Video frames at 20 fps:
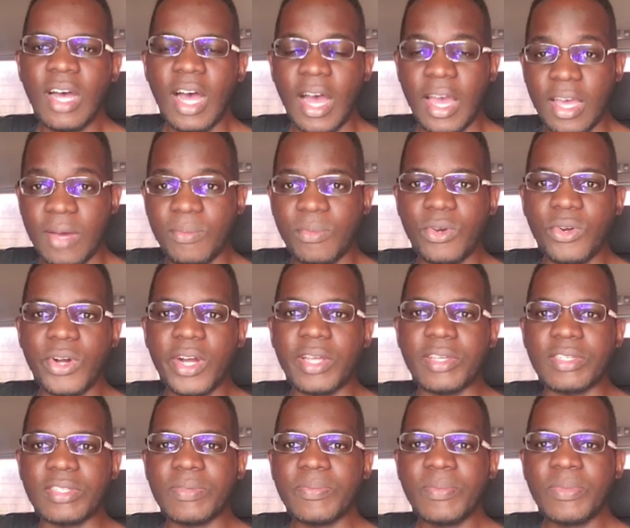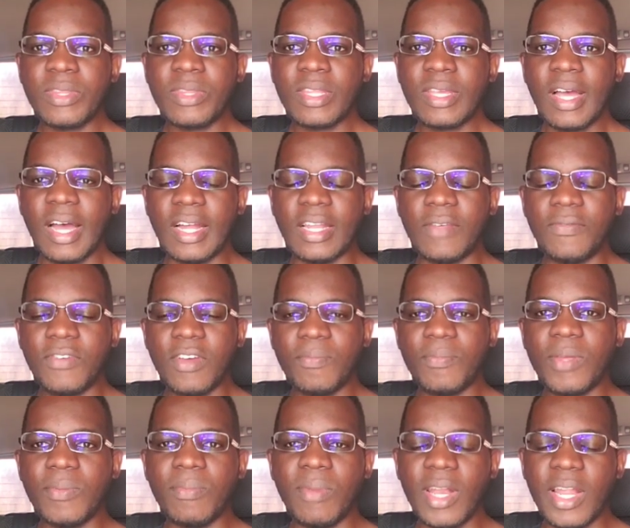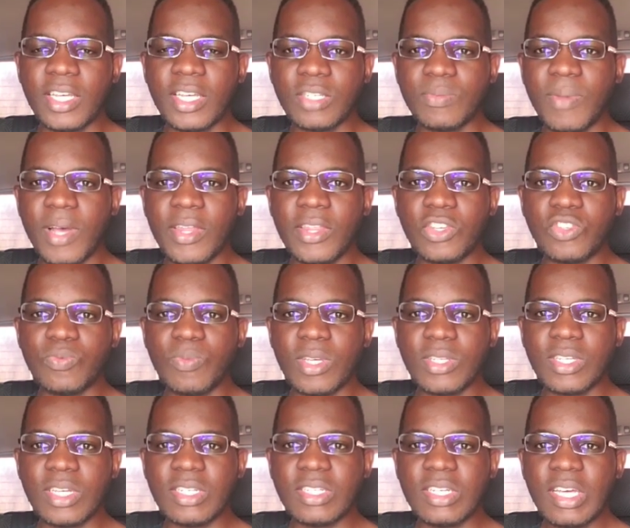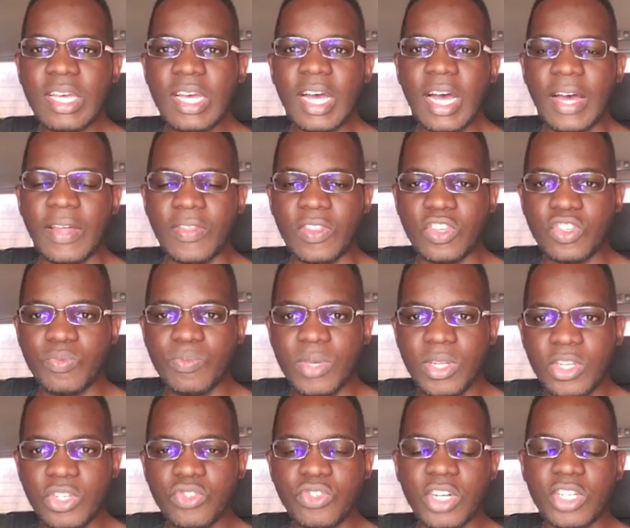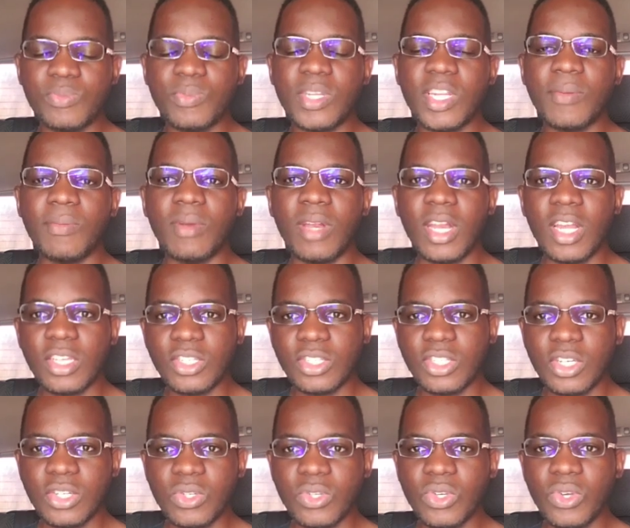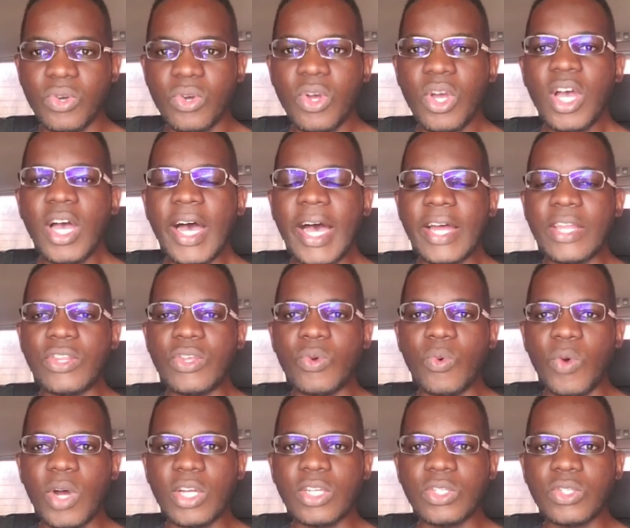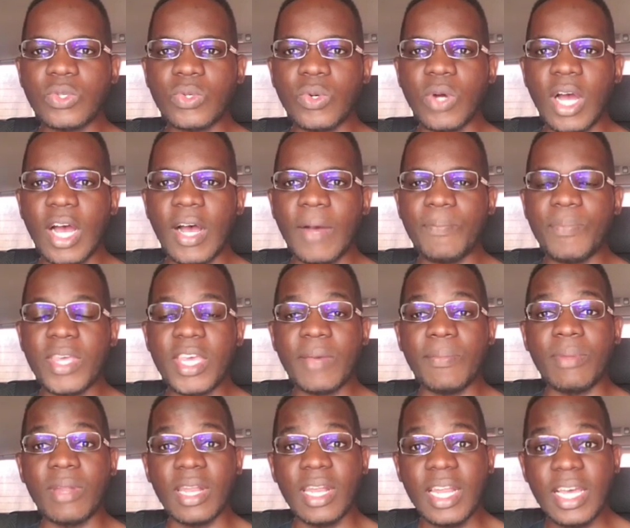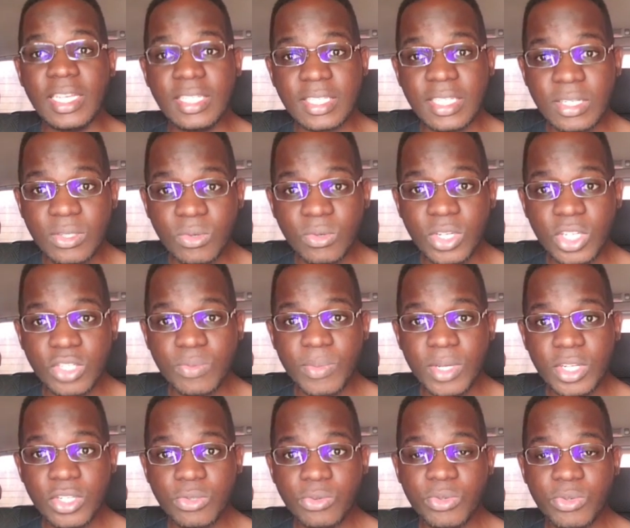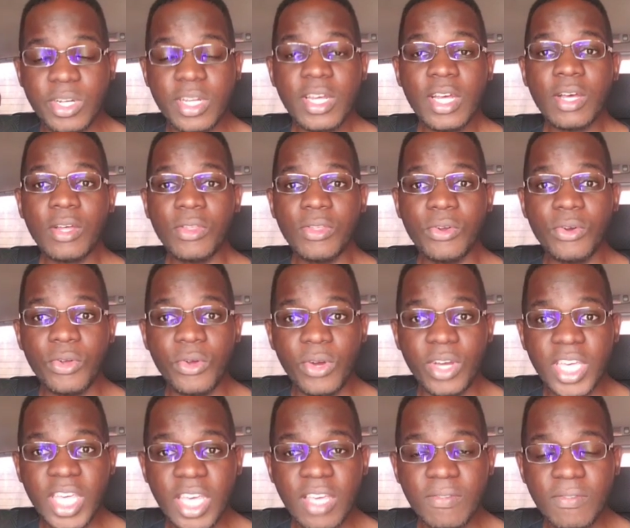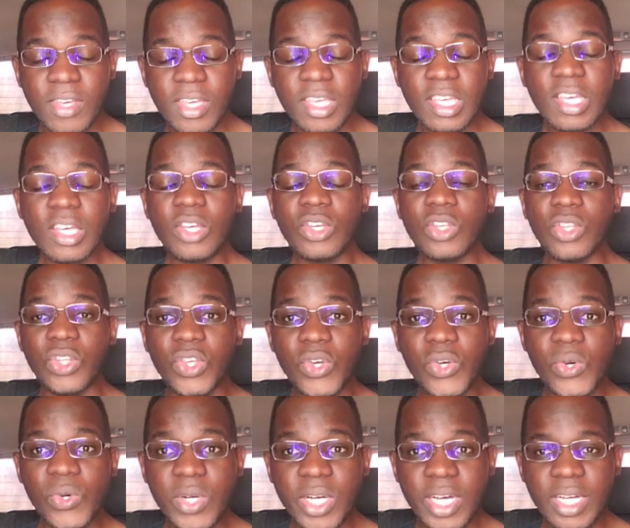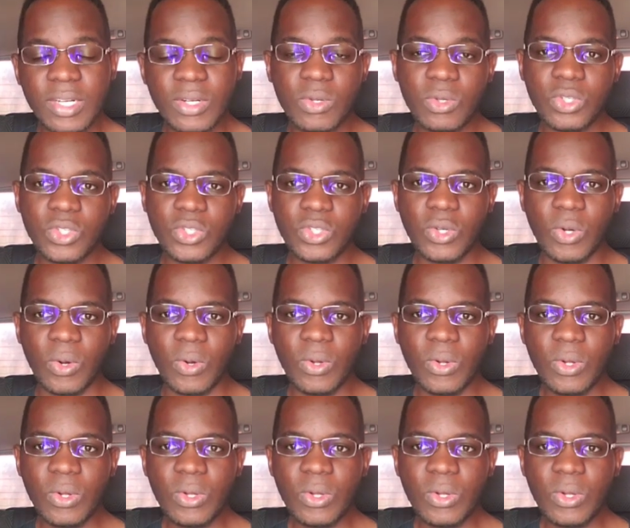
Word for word: I am Grace. And if you have been blessed by this message and this ministry has been a blessing to you and you want to uh, be a blessing to this ministry through your giving, you can do so.